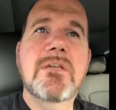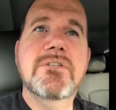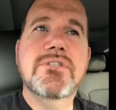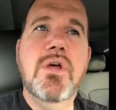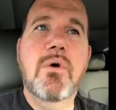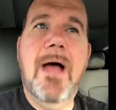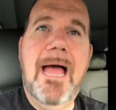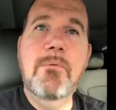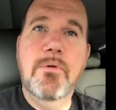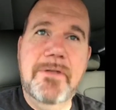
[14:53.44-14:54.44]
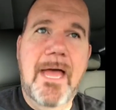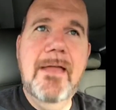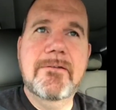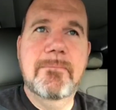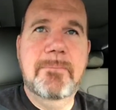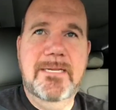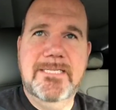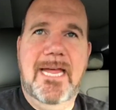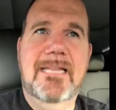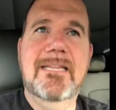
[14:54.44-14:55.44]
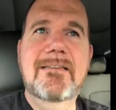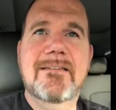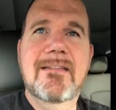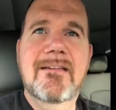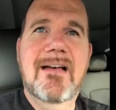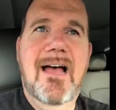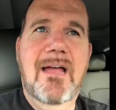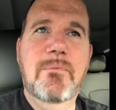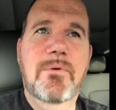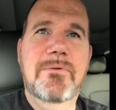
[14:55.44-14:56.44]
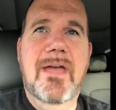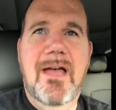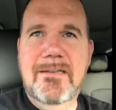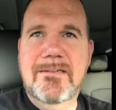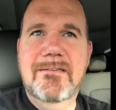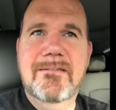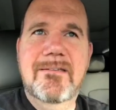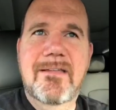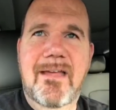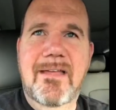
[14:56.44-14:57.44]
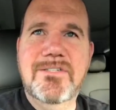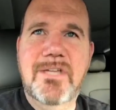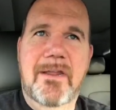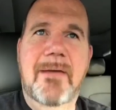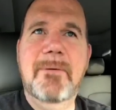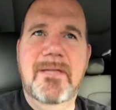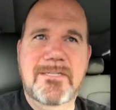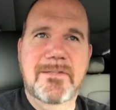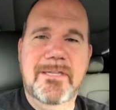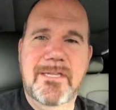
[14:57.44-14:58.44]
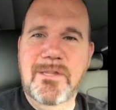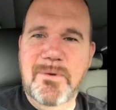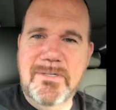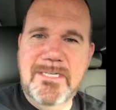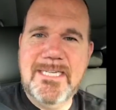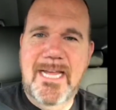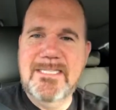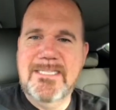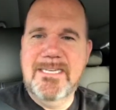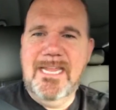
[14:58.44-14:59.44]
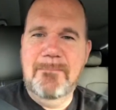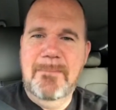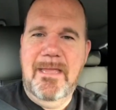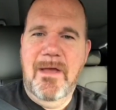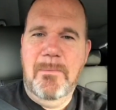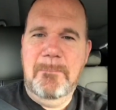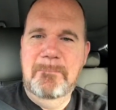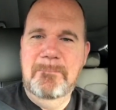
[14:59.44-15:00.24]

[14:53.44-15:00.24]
So I will not be silent. I will not uh, shut up until the good Lord decides to take me home.